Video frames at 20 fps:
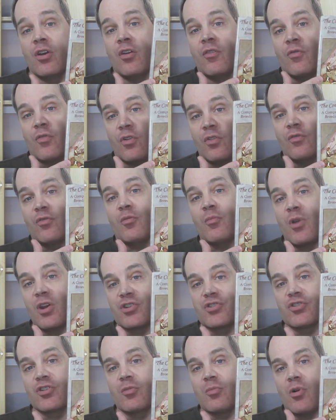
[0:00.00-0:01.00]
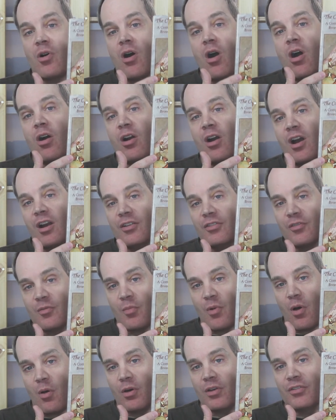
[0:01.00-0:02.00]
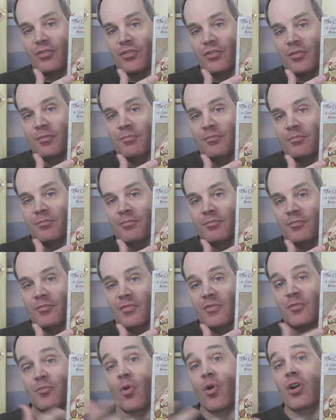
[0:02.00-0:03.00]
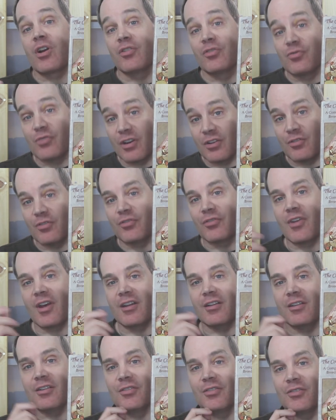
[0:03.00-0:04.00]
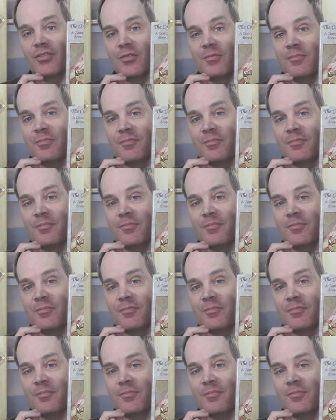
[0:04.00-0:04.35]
for information about all kinds of boas, or constrictors, that is.